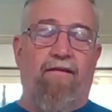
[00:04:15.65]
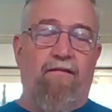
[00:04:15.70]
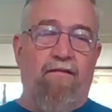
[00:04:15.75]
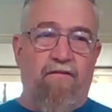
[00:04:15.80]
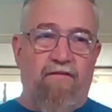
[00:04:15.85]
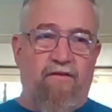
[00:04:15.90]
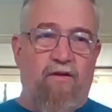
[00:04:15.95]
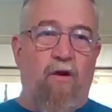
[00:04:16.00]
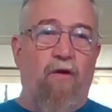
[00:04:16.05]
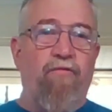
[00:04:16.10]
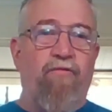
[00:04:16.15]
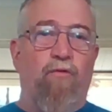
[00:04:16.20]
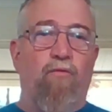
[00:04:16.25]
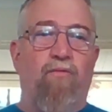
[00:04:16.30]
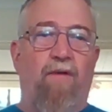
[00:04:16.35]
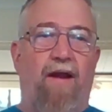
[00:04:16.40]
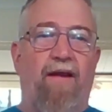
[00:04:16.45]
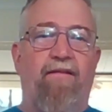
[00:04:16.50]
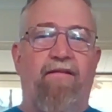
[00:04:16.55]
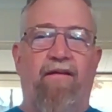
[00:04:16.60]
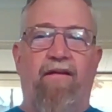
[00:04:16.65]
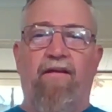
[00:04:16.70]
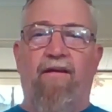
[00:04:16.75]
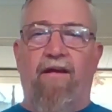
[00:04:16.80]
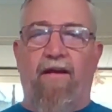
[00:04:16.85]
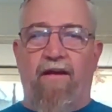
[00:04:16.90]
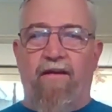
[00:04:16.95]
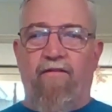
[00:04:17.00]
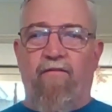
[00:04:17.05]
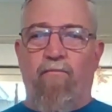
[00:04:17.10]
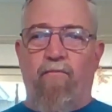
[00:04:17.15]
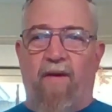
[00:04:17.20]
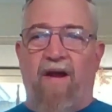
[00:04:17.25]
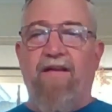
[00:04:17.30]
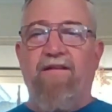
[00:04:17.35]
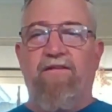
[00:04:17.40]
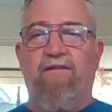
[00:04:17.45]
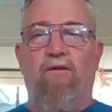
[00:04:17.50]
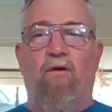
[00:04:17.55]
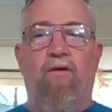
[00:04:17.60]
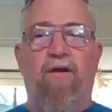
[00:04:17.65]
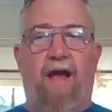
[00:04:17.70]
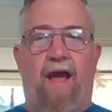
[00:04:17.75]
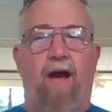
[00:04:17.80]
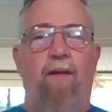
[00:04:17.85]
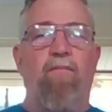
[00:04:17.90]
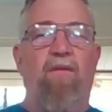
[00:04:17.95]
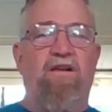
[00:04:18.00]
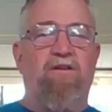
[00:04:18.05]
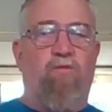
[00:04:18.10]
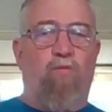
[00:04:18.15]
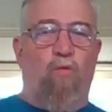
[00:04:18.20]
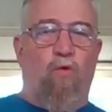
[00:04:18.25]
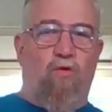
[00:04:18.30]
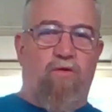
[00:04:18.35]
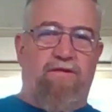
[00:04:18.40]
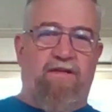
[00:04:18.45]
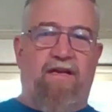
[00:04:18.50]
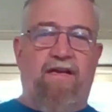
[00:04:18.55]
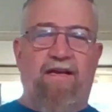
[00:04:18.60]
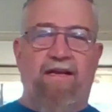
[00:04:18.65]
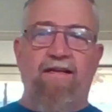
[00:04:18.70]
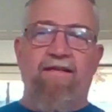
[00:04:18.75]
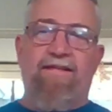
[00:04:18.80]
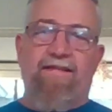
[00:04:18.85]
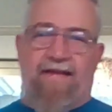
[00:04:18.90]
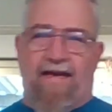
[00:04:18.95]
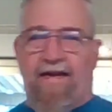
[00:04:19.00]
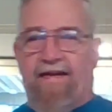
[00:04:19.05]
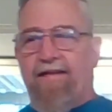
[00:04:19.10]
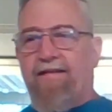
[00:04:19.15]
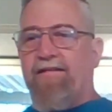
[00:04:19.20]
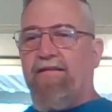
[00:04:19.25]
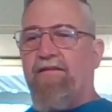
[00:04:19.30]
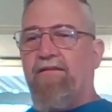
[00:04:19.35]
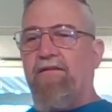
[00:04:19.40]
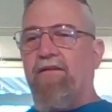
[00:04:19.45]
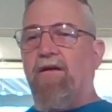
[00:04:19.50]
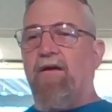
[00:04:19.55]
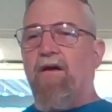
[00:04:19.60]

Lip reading: the Scoville rating is based on how much water it takes